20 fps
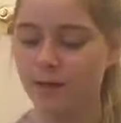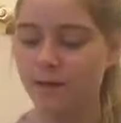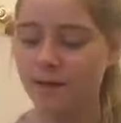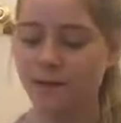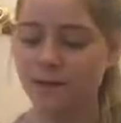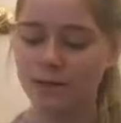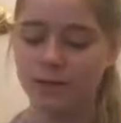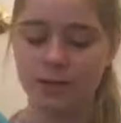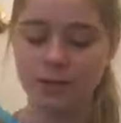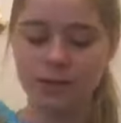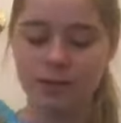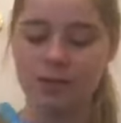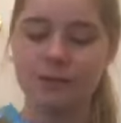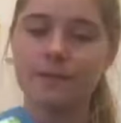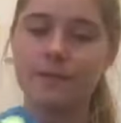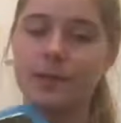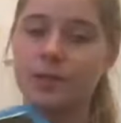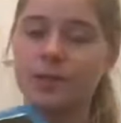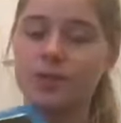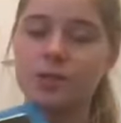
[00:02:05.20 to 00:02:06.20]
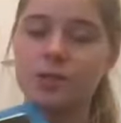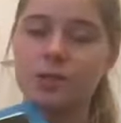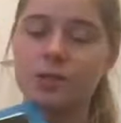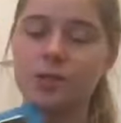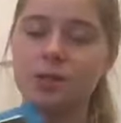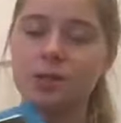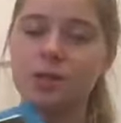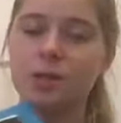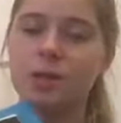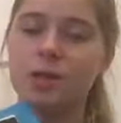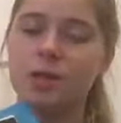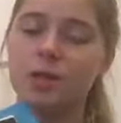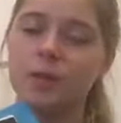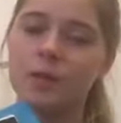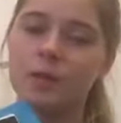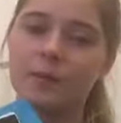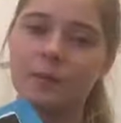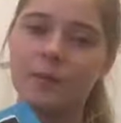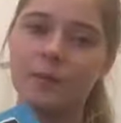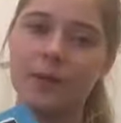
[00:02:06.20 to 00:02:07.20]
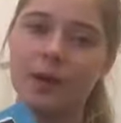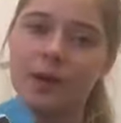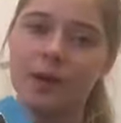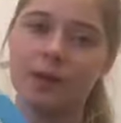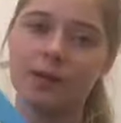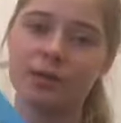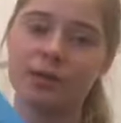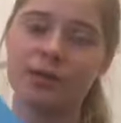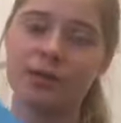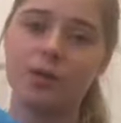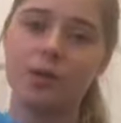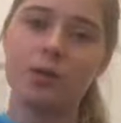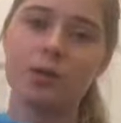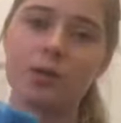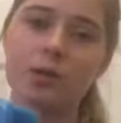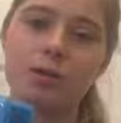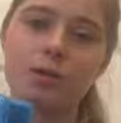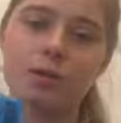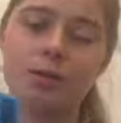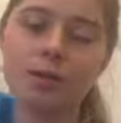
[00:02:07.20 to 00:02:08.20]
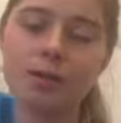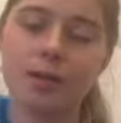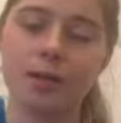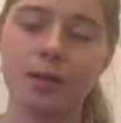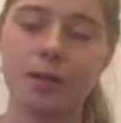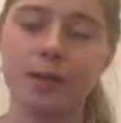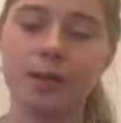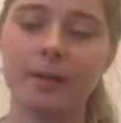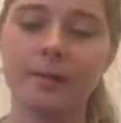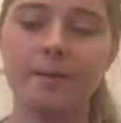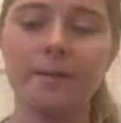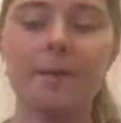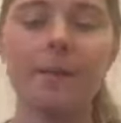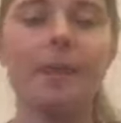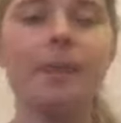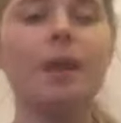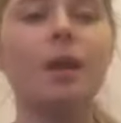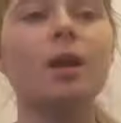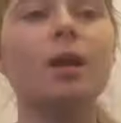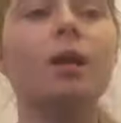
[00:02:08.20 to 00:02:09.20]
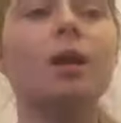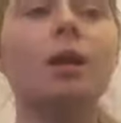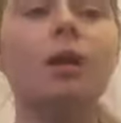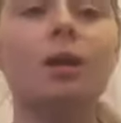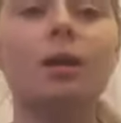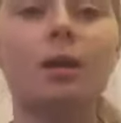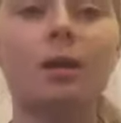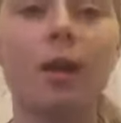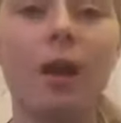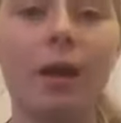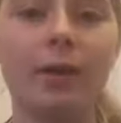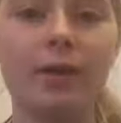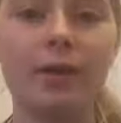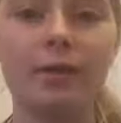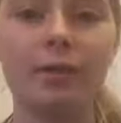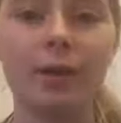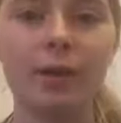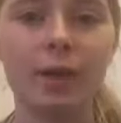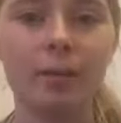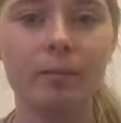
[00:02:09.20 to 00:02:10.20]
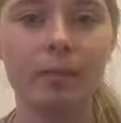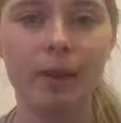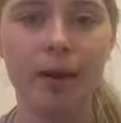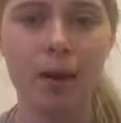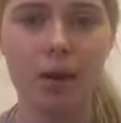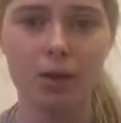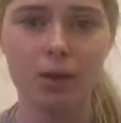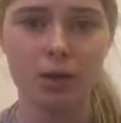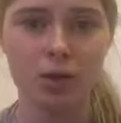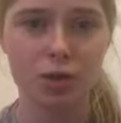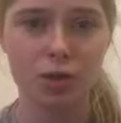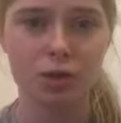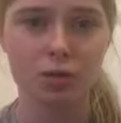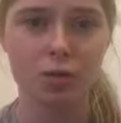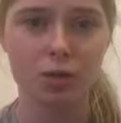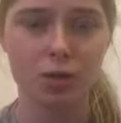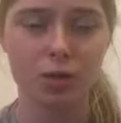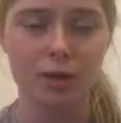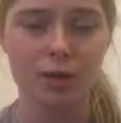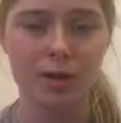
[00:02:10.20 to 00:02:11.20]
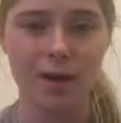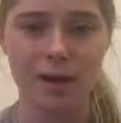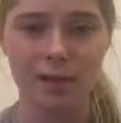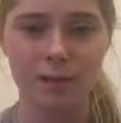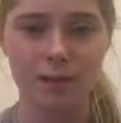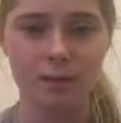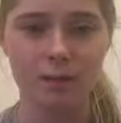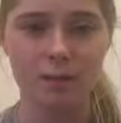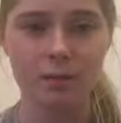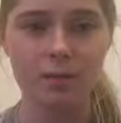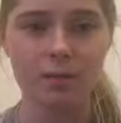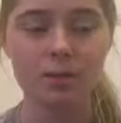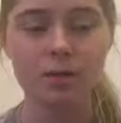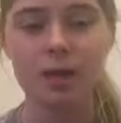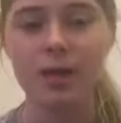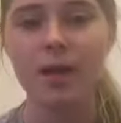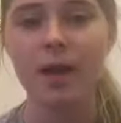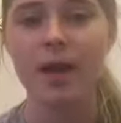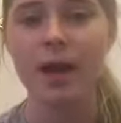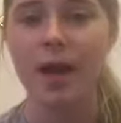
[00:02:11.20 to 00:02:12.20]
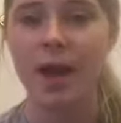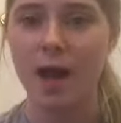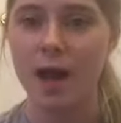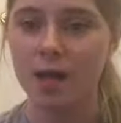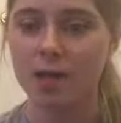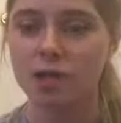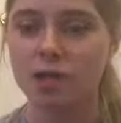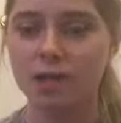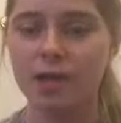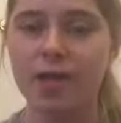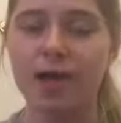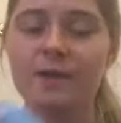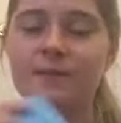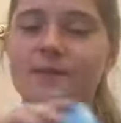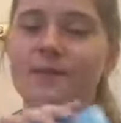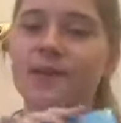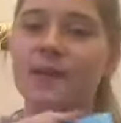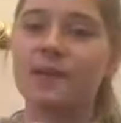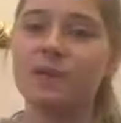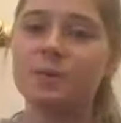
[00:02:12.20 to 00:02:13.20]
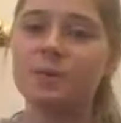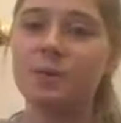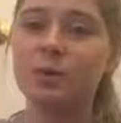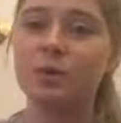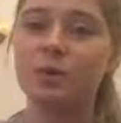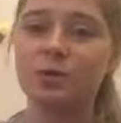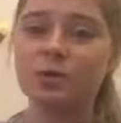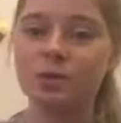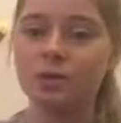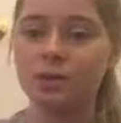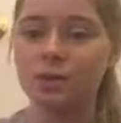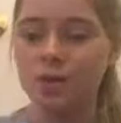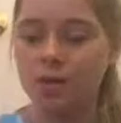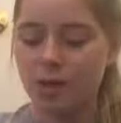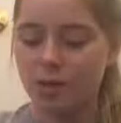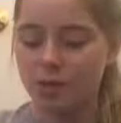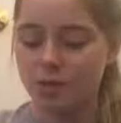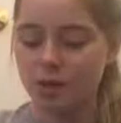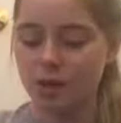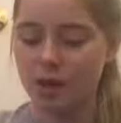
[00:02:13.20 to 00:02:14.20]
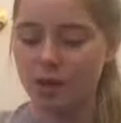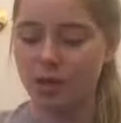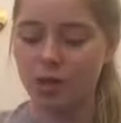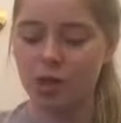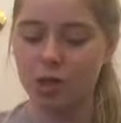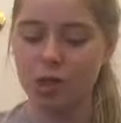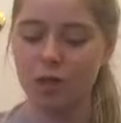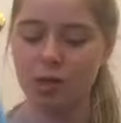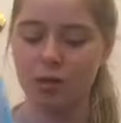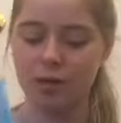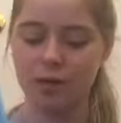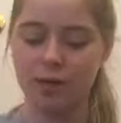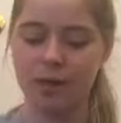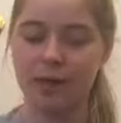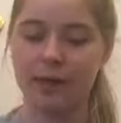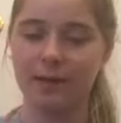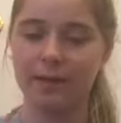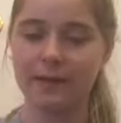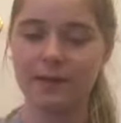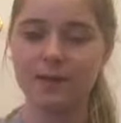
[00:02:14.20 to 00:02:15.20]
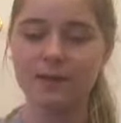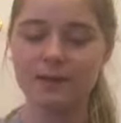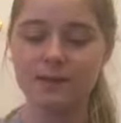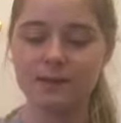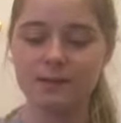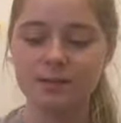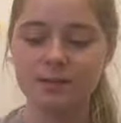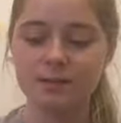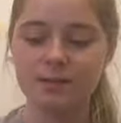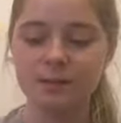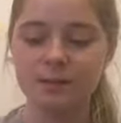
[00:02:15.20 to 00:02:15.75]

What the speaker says: first semester biology course in it. A lot of the biology core classes actually have textbooks that are like this,